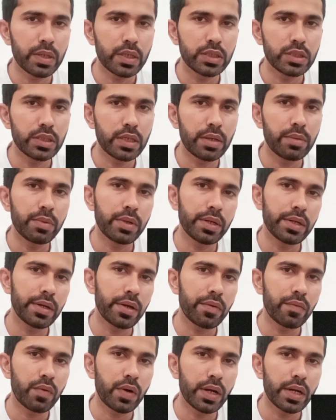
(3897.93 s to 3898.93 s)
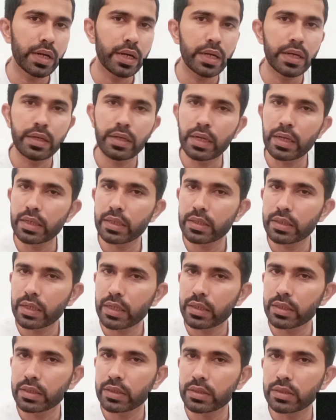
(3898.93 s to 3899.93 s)
Pearl Jam and Nirvana in the
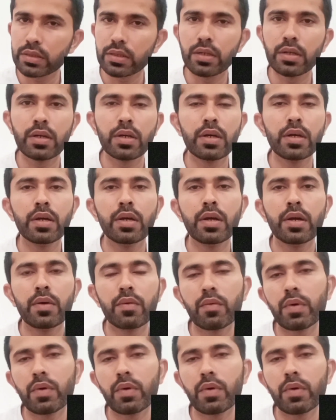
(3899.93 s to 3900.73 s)
1990s.